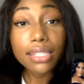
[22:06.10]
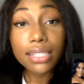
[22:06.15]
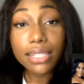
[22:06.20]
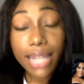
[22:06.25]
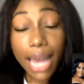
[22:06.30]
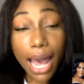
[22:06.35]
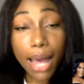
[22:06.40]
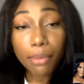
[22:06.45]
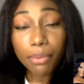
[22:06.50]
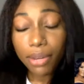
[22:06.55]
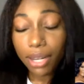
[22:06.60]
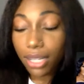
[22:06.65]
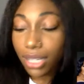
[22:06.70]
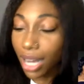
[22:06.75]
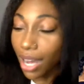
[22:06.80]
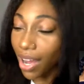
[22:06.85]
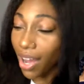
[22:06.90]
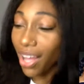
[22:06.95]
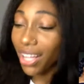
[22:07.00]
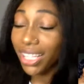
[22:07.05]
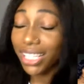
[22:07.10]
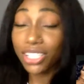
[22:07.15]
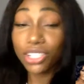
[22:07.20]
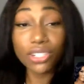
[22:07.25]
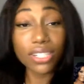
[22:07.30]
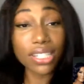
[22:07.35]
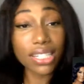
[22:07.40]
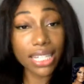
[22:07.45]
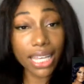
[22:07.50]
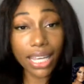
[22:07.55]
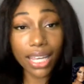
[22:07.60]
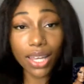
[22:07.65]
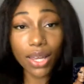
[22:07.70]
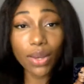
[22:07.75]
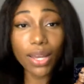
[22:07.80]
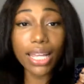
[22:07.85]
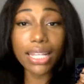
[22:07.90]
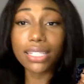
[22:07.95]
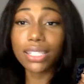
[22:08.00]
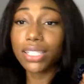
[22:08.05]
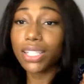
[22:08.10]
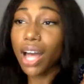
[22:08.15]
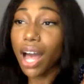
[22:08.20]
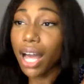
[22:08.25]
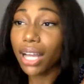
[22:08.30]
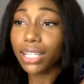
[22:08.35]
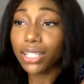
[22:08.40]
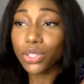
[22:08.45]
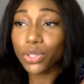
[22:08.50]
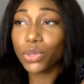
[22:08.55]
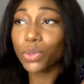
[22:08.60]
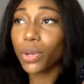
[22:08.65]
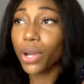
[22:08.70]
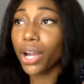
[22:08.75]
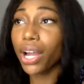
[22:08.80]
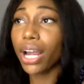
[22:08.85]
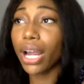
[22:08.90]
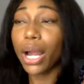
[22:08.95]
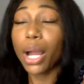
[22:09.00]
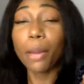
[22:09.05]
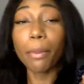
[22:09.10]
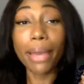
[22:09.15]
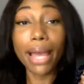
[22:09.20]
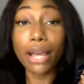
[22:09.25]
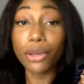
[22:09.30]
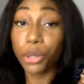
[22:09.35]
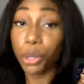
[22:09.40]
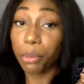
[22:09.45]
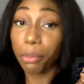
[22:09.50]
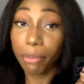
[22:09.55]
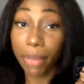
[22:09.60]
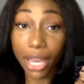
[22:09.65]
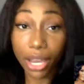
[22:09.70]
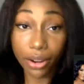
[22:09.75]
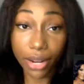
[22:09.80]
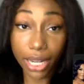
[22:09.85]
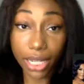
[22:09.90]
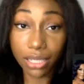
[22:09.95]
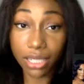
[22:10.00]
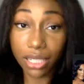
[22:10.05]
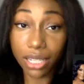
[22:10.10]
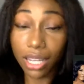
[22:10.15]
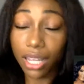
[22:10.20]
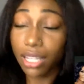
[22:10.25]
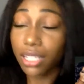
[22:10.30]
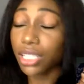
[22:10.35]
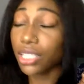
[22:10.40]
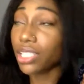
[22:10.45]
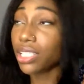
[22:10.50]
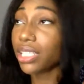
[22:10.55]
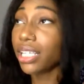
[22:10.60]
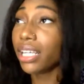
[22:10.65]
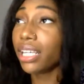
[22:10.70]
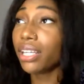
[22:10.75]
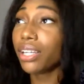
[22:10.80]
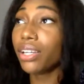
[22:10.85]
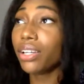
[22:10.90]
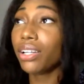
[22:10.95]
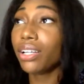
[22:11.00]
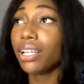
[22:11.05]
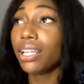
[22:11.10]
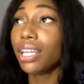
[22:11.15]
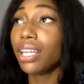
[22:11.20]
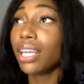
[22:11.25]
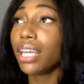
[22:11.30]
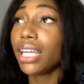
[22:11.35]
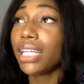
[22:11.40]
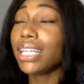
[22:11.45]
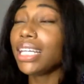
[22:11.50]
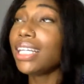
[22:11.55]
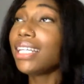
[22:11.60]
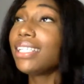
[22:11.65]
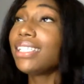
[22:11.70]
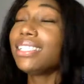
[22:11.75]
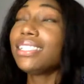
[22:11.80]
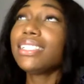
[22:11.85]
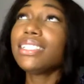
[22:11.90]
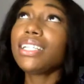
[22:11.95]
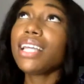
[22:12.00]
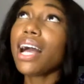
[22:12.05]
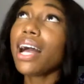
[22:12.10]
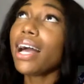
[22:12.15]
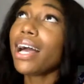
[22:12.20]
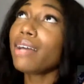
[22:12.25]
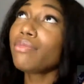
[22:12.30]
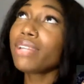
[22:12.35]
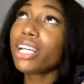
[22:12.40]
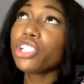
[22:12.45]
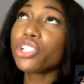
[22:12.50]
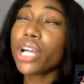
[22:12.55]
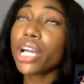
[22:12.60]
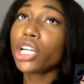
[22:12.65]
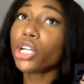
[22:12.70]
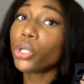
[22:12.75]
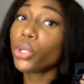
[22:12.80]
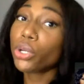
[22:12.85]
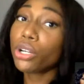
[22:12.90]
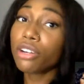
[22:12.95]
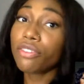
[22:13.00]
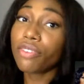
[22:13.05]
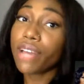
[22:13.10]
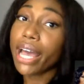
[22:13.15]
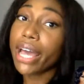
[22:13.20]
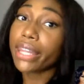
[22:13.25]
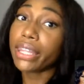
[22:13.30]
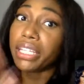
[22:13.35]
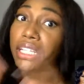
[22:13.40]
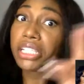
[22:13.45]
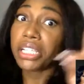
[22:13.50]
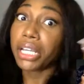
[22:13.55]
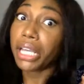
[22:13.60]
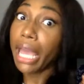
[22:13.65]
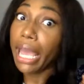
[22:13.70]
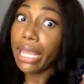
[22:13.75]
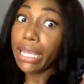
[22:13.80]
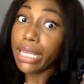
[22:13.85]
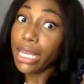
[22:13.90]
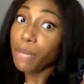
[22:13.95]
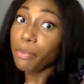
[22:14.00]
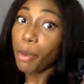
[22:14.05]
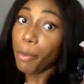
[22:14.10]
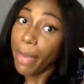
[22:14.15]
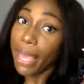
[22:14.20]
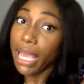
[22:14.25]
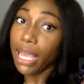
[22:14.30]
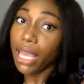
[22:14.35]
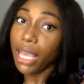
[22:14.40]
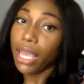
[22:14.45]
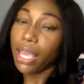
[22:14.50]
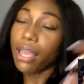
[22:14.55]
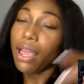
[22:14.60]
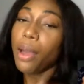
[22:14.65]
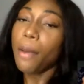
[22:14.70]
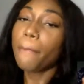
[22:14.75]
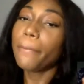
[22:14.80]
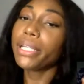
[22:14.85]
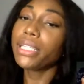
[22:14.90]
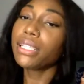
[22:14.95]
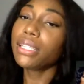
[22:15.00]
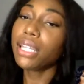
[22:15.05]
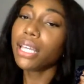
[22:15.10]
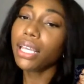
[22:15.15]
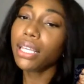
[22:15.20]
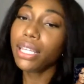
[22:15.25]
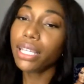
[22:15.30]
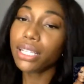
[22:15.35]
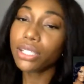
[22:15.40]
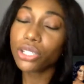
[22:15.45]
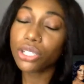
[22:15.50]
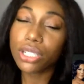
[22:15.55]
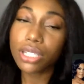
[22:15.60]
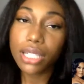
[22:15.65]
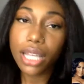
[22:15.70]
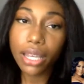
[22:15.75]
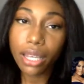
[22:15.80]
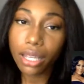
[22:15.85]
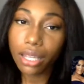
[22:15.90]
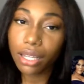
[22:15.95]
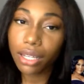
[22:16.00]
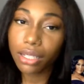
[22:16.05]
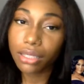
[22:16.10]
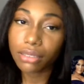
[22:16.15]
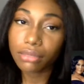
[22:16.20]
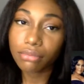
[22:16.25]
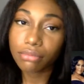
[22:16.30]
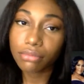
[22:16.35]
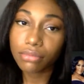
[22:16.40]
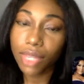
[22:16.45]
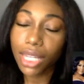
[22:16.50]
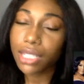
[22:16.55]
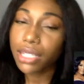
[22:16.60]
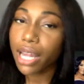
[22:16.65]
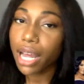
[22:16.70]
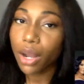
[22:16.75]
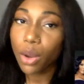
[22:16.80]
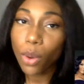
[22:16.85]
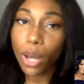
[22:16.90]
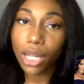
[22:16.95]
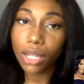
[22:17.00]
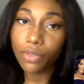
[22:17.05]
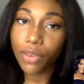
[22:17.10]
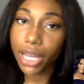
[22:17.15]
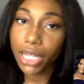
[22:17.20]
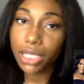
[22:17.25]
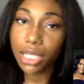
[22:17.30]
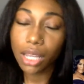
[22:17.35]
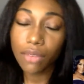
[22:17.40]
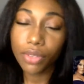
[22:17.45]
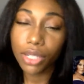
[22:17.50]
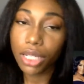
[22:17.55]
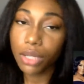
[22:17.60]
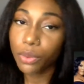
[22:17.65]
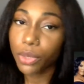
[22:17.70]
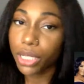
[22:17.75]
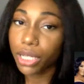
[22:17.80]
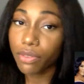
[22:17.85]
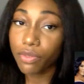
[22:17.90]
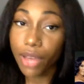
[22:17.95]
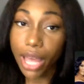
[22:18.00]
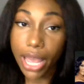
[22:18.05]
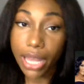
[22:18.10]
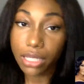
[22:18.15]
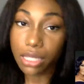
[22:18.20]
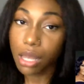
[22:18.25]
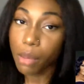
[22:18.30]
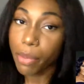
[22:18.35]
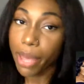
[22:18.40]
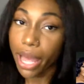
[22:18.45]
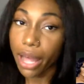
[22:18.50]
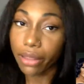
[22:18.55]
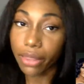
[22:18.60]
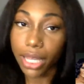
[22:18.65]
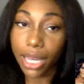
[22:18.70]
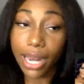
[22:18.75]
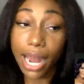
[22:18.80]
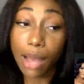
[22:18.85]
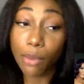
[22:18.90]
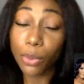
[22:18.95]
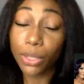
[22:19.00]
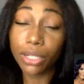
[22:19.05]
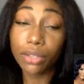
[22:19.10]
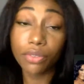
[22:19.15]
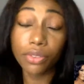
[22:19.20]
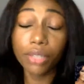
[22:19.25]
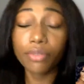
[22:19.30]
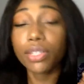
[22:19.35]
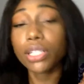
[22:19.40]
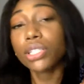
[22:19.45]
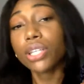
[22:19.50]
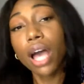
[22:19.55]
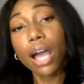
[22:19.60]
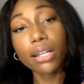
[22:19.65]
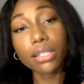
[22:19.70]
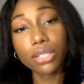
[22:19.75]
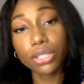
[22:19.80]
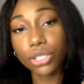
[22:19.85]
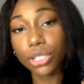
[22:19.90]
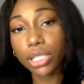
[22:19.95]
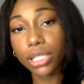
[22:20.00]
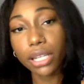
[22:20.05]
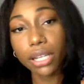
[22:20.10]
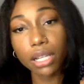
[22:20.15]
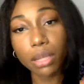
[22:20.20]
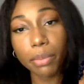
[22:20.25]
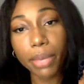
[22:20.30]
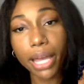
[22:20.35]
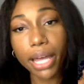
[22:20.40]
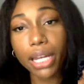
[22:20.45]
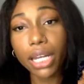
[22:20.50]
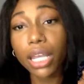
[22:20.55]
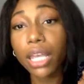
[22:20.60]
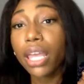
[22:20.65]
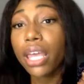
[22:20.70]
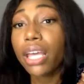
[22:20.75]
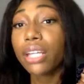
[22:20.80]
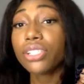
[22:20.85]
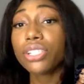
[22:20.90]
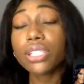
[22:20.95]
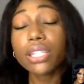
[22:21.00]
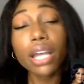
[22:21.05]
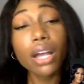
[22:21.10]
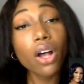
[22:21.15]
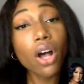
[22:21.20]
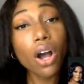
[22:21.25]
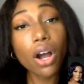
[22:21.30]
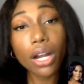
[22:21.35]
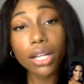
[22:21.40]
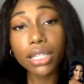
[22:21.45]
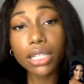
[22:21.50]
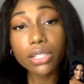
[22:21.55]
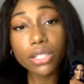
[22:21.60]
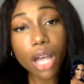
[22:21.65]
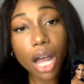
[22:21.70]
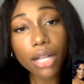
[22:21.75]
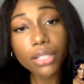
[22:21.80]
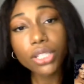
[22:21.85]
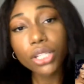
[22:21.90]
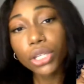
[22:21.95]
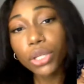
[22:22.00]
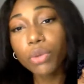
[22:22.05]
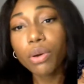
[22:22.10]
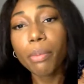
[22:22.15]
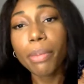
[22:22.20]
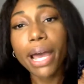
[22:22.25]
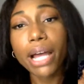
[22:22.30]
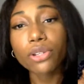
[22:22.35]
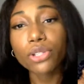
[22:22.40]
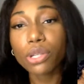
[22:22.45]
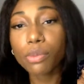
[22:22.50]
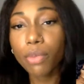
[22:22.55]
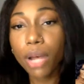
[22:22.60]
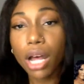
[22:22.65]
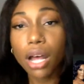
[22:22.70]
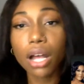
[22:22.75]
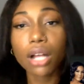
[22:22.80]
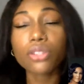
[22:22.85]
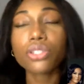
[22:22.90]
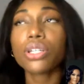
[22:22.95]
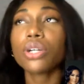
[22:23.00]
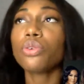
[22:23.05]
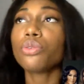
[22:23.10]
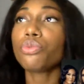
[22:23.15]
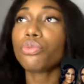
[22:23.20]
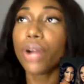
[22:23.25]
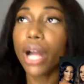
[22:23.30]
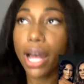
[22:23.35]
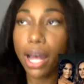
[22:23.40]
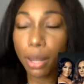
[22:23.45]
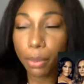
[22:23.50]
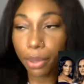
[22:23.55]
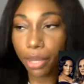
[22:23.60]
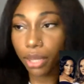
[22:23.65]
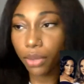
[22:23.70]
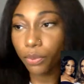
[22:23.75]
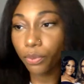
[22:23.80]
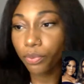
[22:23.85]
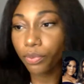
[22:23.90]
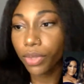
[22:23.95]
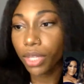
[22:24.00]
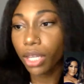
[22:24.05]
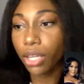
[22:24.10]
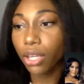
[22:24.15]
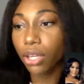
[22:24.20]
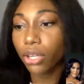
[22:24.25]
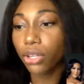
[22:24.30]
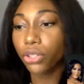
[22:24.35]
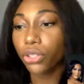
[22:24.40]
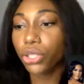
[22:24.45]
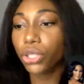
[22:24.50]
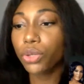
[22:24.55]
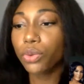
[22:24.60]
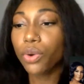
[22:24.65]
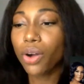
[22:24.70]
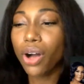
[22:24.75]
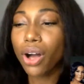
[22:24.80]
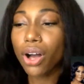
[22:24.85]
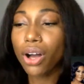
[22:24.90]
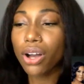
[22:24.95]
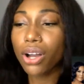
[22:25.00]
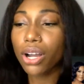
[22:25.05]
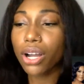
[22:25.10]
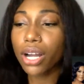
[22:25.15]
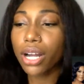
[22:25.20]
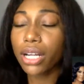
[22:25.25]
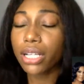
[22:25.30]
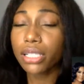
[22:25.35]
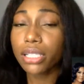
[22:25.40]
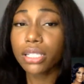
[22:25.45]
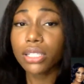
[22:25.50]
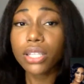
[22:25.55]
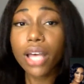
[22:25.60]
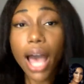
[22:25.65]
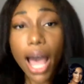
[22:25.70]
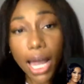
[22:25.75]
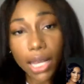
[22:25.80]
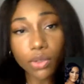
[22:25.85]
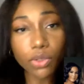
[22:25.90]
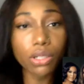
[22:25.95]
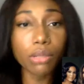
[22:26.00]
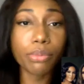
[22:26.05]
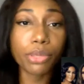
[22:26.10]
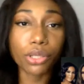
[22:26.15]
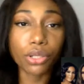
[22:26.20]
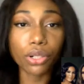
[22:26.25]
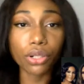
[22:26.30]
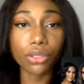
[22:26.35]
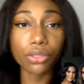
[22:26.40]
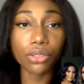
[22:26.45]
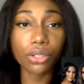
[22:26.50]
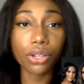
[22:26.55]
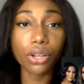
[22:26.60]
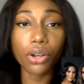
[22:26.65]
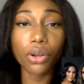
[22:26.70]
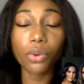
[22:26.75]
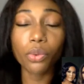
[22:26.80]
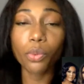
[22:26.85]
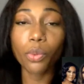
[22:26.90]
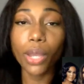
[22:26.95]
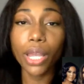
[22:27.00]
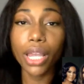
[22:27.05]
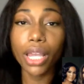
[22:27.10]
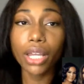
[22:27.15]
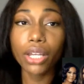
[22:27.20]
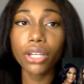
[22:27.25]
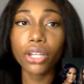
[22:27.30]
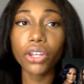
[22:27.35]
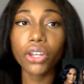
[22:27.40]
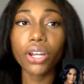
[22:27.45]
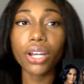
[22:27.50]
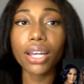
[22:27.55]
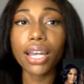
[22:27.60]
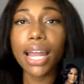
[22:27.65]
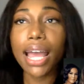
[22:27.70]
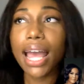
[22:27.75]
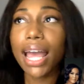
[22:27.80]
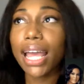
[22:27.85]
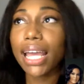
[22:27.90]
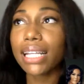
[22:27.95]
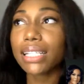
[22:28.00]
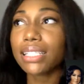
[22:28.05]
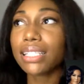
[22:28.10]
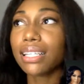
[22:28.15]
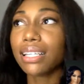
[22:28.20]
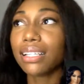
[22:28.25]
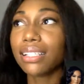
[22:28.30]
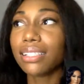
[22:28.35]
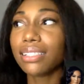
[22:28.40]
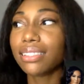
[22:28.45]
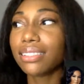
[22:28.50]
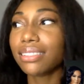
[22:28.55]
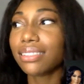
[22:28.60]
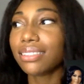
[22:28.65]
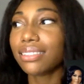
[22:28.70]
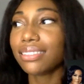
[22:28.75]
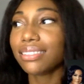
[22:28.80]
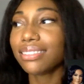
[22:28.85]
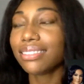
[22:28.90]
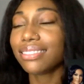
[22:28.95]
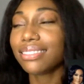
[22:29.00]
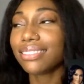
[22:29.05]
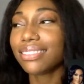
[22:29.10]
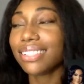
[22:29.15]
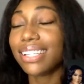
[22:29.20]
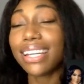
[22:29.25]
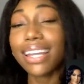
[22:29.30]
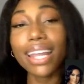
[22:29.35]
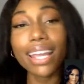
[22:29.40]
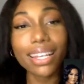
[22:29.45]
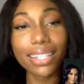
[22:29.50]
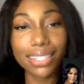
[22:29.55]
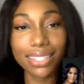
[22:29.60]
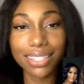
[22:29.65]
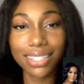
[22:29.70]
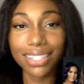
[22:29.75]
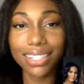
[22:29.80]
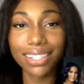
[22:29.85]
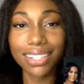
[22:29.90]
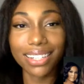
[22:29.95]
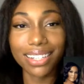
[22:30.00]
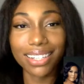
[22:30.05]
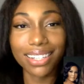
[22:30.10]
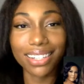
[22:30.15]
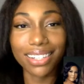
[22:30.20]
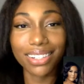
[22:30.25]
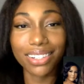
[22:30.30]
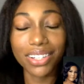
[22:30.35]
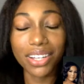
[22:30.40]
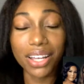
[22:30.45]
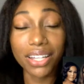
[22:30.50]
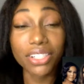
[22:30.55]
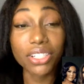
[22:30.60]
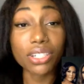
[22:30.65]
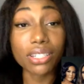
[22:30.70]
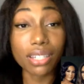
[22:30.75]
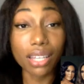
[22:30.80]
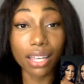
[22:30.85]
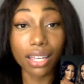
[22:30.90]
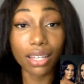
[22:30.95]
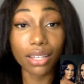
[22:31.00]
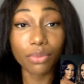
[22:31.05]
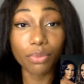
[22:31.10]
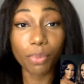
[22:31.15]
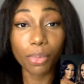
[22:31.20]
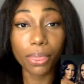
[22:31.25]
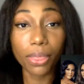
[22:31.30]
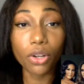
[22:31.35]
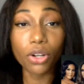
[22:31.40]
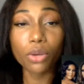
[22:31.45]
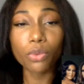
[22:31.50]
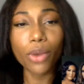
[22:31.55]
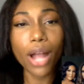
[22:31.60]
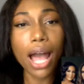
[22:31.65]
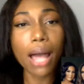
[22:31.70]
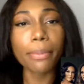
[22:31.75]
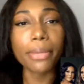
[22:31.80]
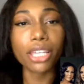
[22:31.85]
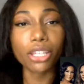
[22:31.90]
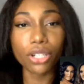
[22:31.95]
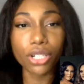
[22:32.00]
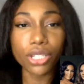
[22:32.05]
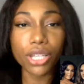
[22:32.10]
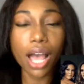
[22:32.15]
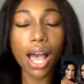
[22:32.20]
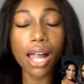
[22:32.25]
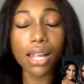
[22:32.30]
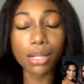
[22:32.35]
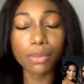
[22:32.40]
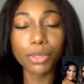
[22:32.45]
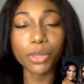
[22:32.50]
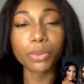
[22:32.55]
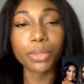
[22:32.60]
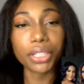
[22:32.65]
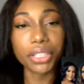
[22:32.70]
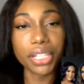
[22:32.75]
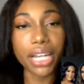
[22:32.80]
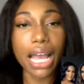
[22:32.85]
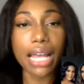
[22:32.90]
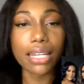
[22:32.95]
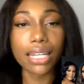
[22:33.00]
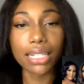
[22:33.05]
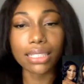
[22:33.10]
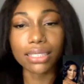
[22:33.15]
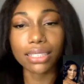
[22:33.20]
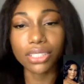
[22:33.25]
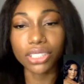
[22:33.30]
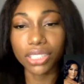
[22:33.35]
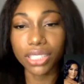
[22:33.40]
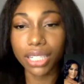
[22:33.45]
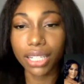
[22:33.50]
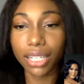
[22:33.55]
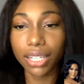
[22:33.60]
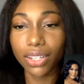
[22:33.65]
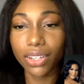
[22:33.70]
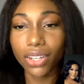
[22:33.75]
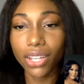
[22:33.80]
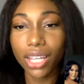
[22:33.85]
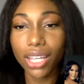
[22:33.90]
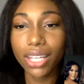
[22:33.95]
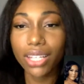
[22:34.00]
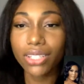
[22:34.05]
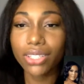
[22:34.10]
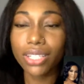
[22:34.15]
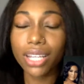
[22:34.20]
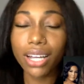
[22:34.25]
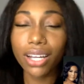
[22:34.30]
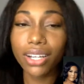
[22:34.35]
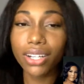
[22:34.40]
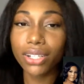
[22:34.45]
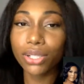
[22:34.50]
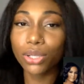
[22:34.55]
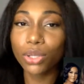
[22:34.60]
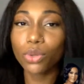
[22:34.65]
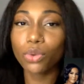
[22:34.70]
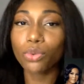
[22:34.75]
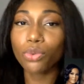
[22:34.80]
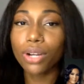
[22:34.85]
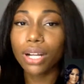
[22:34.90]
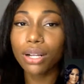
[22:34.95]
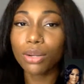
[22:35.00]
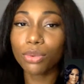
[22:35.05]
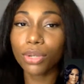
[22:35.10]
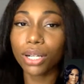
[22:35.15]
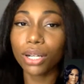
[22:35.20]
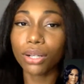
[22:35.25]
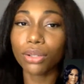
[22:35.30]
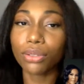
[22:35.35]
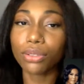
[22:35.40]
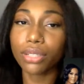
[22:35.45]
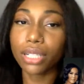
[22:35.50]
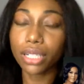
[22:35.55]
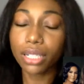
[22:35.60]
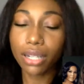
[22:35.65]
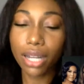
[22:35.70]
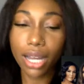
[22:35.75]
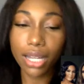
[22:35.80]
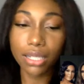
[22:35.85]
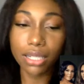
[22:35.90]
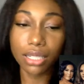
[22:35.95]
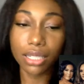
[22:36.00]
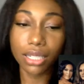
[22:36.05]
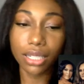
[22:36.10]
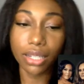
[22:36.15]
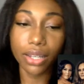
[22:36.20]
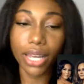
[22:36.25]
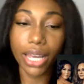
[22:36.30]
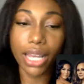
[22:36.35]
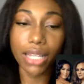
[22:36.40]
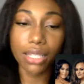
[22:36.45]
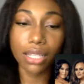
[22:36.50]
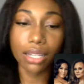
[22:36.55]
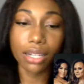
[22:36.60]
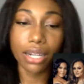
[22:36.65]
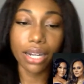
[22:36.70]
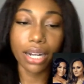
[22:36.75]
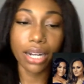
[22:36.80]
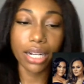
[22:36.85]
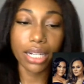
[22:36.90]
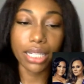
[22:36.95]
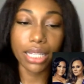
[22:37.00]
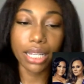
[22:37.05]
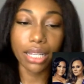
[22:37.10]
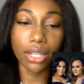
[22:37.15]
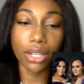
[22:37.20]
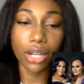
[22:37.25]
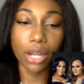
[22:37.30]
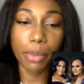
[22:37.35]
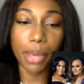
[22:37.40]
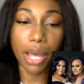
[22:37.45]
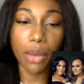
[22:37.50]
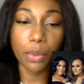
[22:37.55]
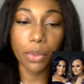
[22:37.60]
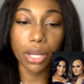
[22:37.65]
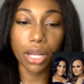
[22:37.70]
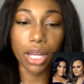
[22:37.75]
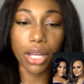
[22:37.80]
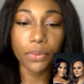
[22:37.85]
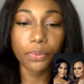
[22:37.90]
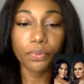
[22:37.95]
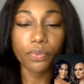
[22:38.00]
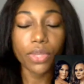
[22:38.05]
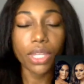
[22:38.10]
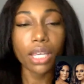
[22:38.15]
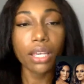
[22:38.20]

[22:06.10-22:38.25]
Stop calling Giselle and talking to her about your marriage. Giselle, y'all, I'm not trying to glorify the can't keep a man, but the thing is, Giselle is not qualified to give anyone advice about that. I wouldn't have even talked to Giselle about it. Giselle hardly talked to you about Jamal. So, Robin, you are tolerable when you're not next to Giselle. Or Robin, you're tolerable when you're not next to Giselle. So wrong road. Don't call Giselle asking her or telling her about Juan.